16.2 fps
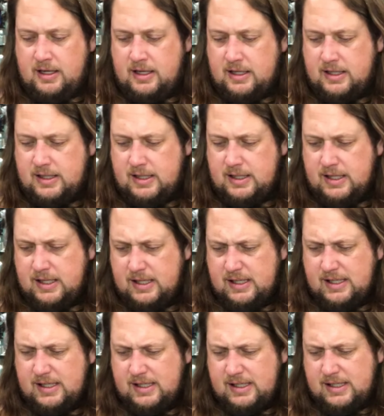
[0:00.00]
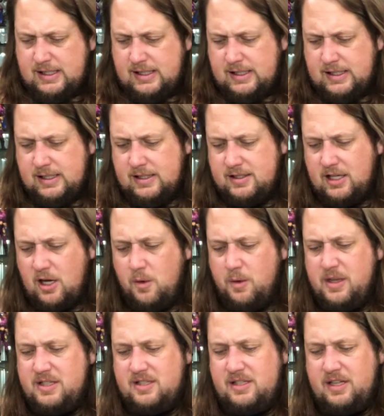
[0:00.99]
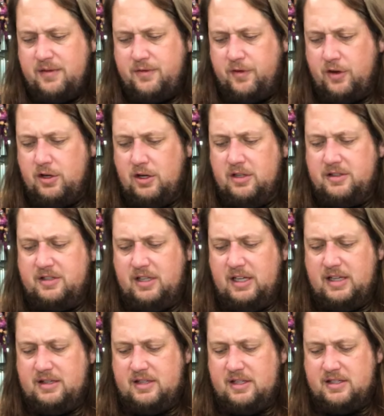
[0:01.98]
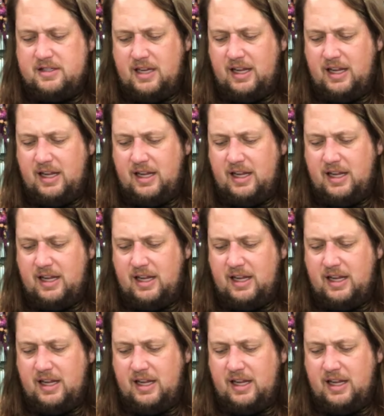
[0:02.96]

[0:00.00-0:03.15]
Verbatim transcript: Uh, it's always difficult to get this.